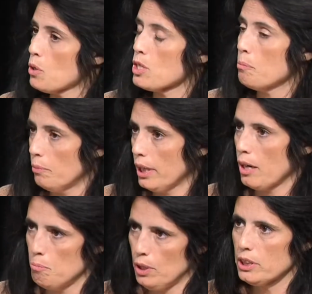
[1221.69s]
so it's
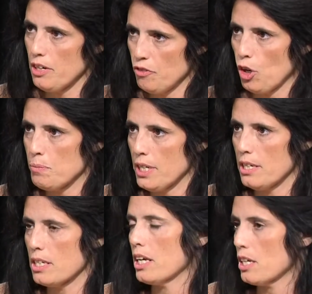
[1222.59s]
like a multi-farm
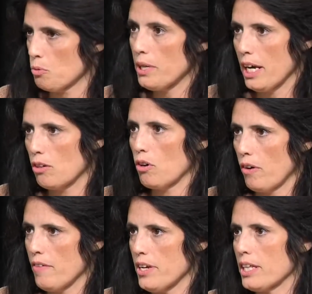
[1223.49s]
CSA, because we can't grow
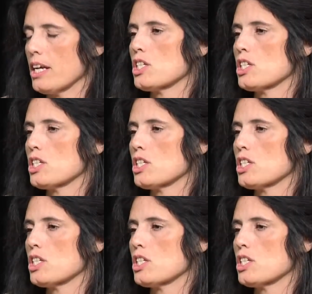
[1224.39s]
everything.